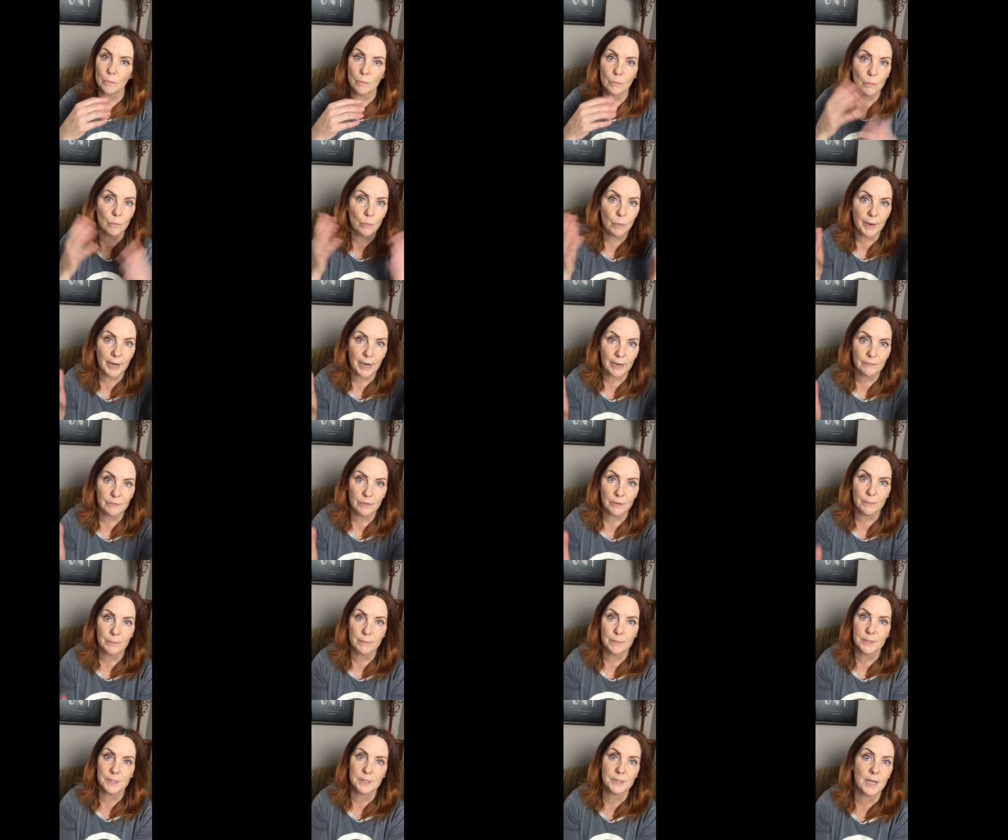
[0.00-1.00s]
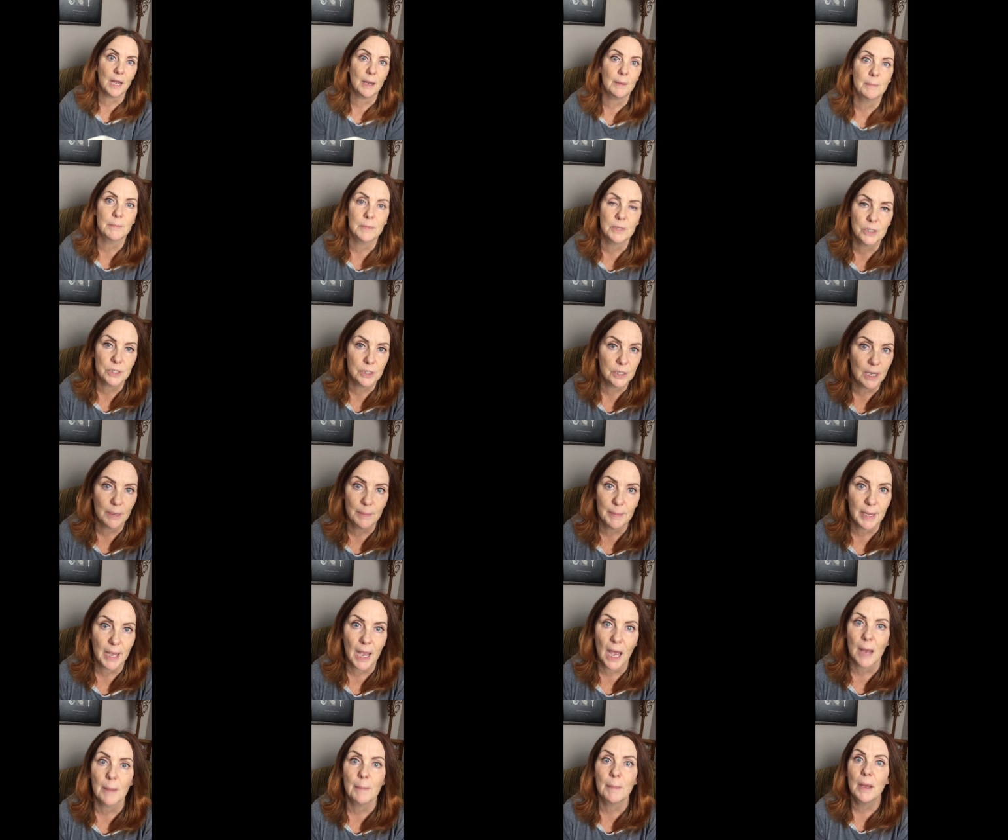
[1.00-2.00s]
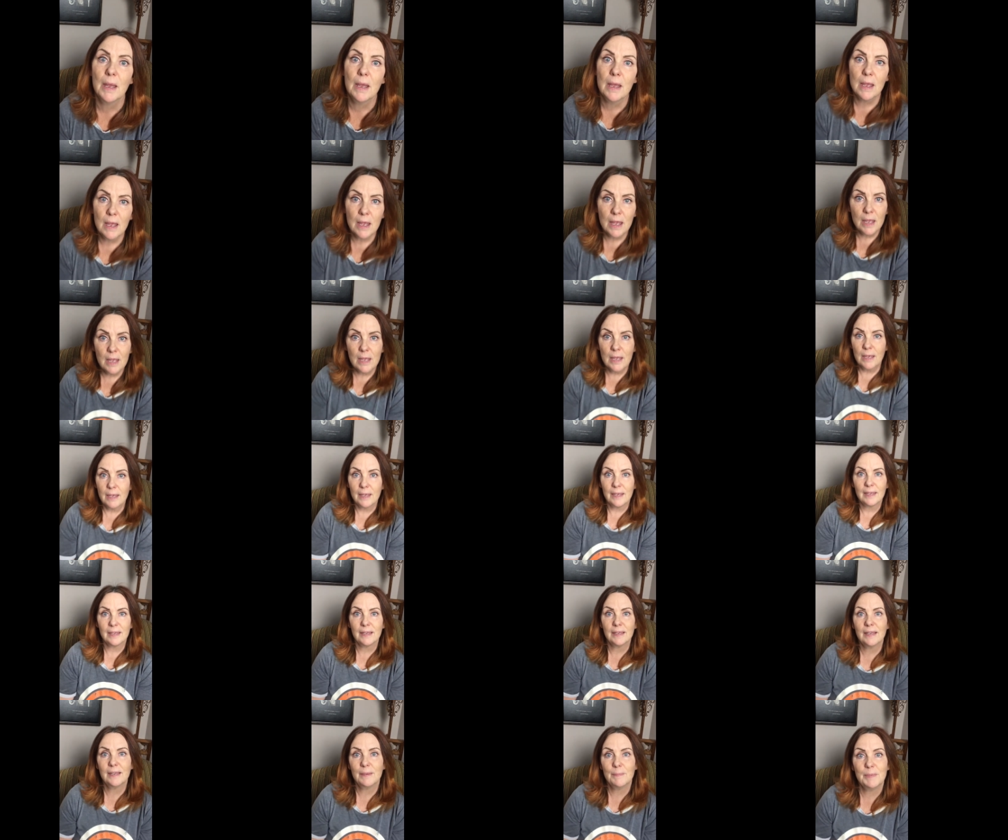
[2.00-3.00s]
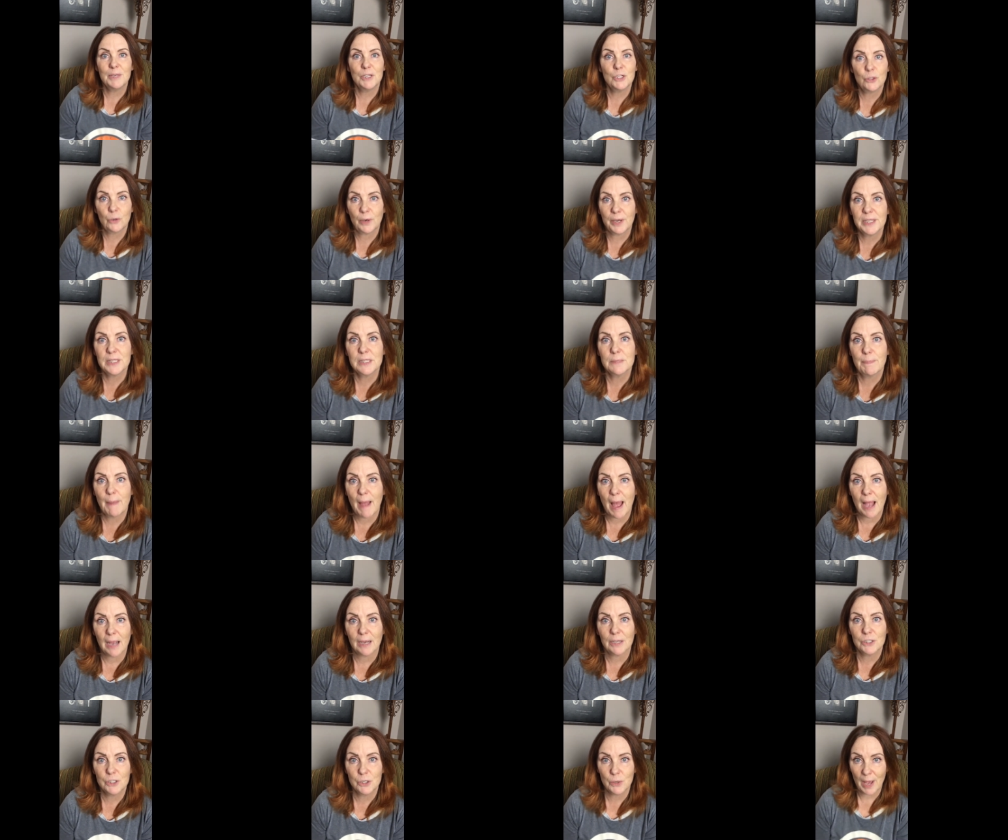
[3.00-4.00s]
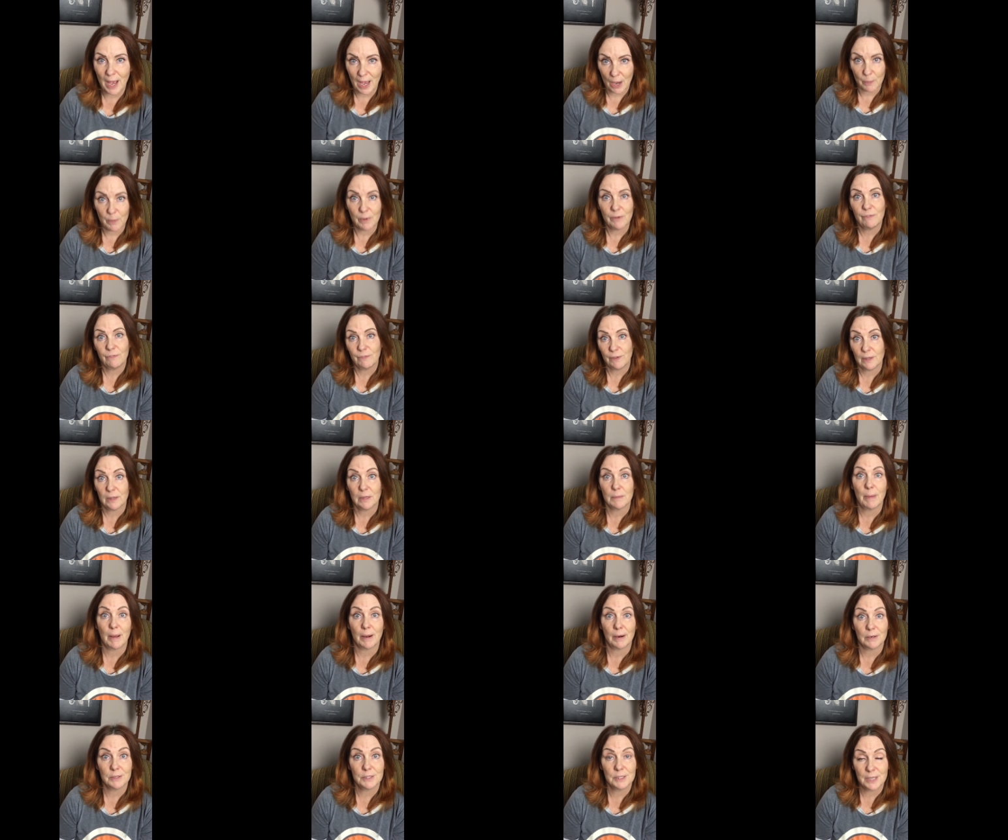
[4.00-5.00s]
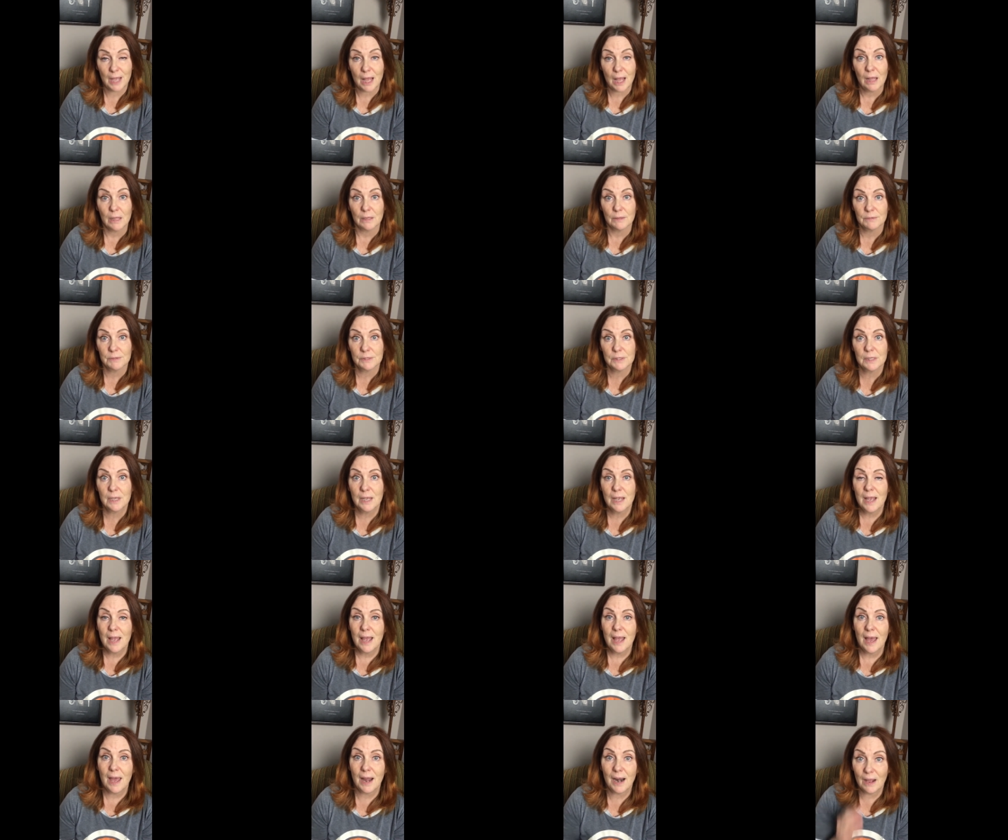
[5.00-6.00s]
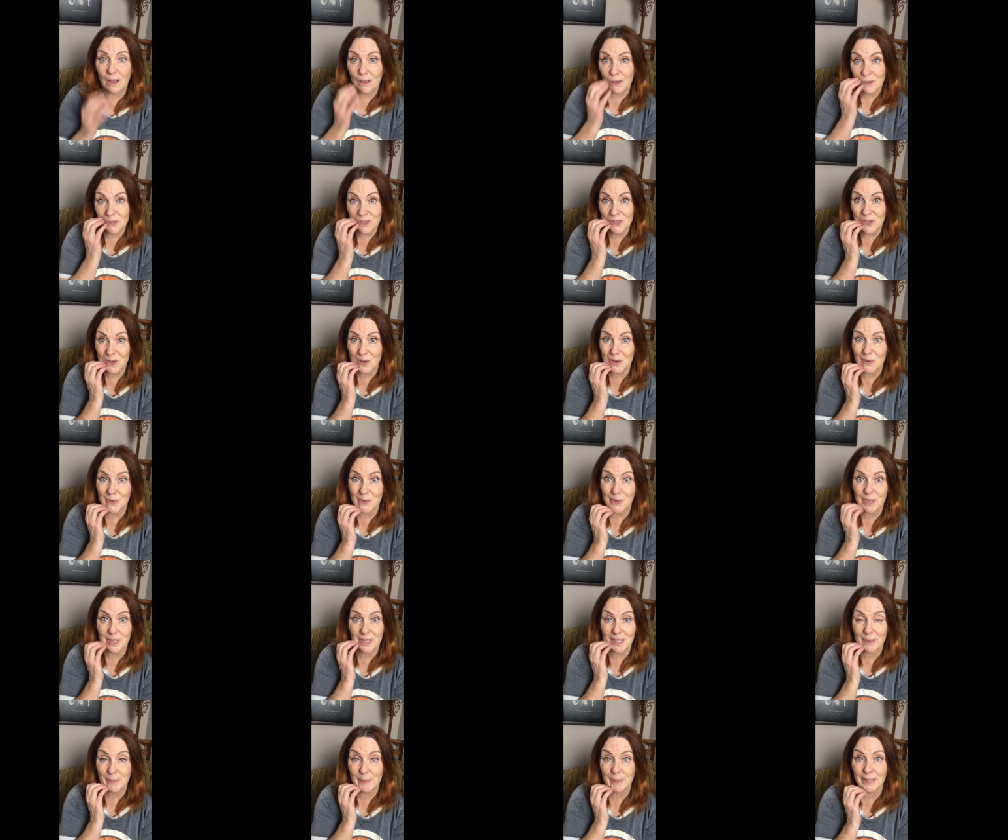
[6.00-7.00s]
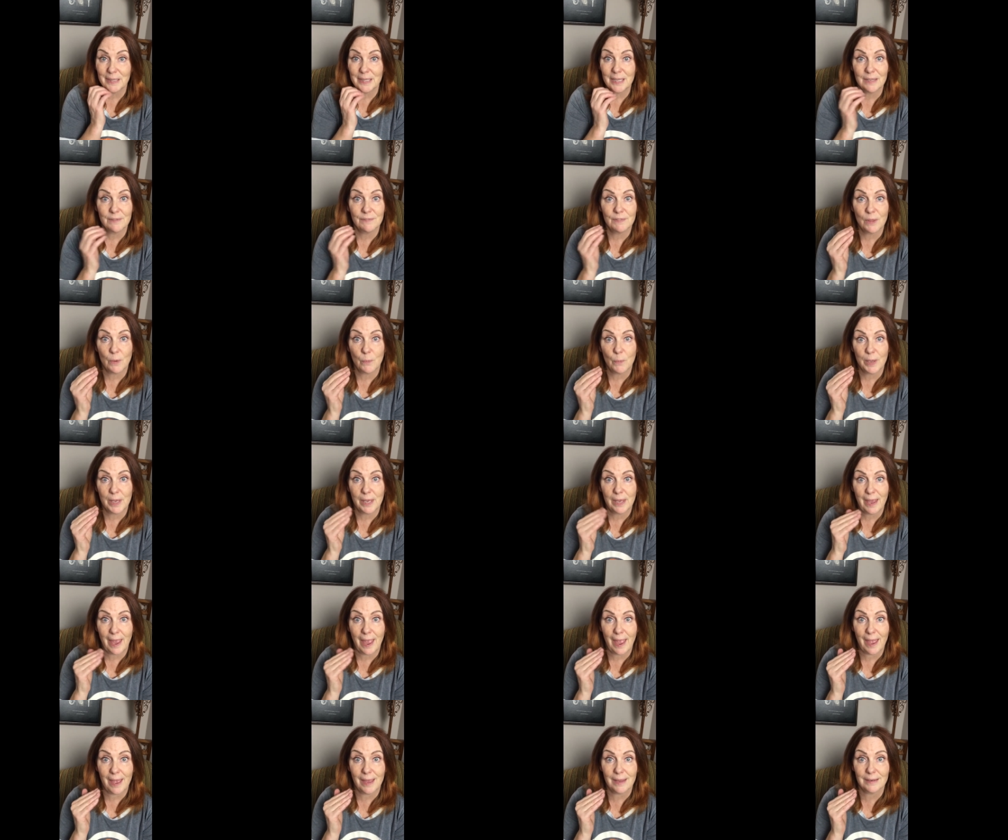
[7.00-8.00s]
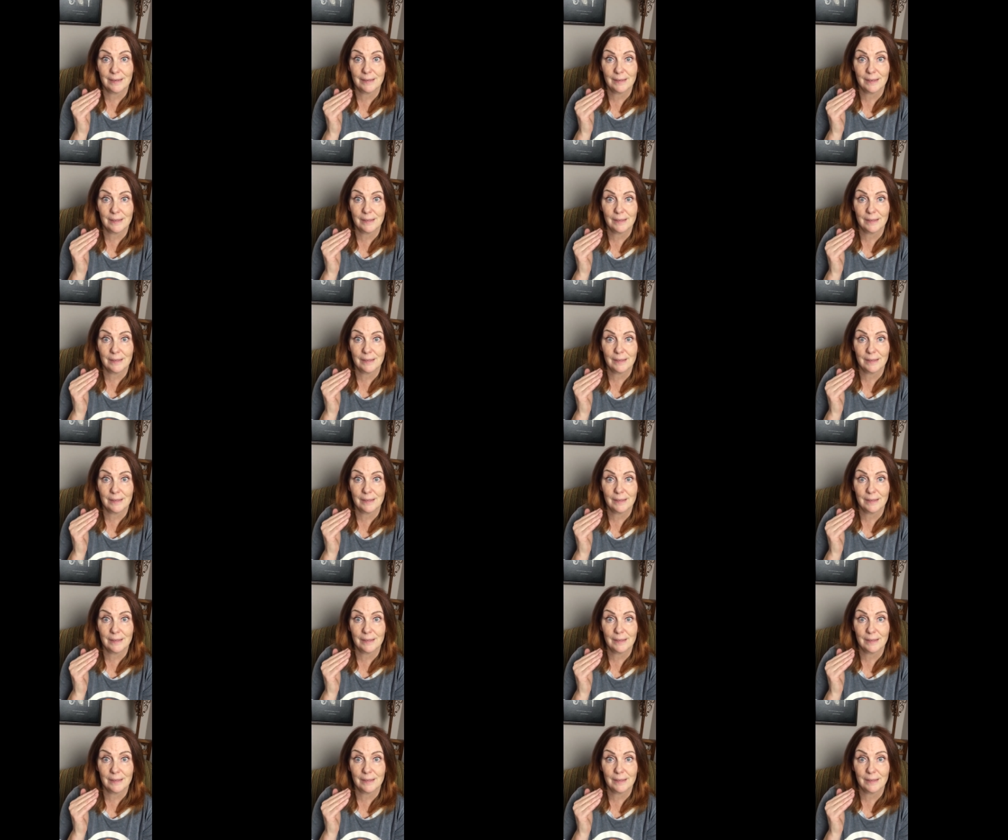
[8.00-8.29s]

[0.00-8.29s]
whatever is com- coming up, can be traced back to how we feel about ourselves. And I also really believe that we can't